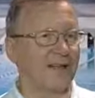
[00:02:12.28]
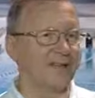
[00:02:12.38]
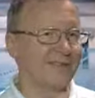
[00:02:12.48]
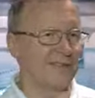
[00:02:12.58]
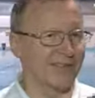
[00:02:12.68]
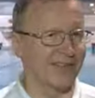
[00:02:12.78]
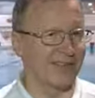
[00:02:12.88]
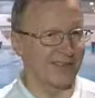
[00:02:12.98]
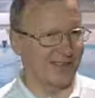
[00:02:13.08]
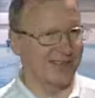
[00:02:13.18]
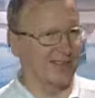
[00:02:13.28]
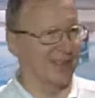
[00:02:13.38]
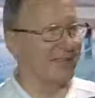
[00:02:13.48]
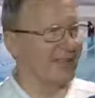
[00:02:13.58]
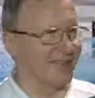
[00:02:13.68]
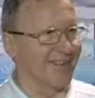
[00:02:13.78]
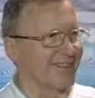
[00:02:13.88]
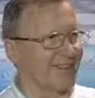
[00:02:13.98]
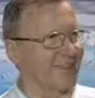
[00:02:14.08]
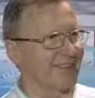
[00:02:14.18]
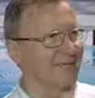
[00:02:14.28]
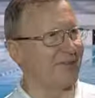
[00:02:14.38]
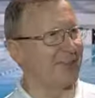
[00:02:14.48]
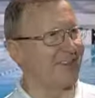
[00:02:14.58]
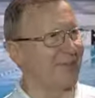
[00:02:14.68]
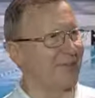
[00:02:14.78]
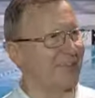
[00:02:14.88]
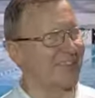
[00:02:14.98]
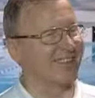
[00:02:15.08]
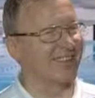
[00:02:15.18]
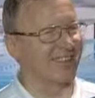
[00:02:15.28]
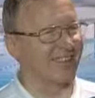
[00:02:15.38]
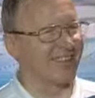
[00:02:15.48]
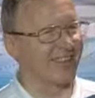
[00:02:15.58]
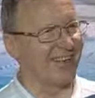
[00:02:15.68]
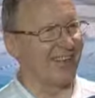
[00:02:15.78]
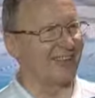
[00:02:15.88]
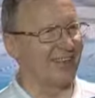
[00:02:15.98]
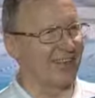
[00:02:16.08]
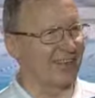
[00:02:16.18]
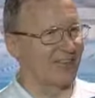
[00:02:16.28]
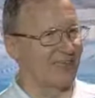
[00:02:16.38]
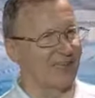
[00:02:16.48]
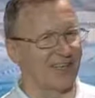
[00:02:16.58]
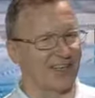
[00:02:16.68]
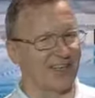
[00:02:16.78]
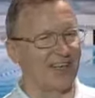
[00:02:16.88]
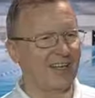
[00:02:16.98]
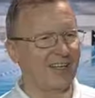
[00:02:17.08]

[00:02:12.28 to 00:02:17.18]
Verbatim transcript: as look, uh, look, American team is a big complex, so then they have a lot of uh, uh,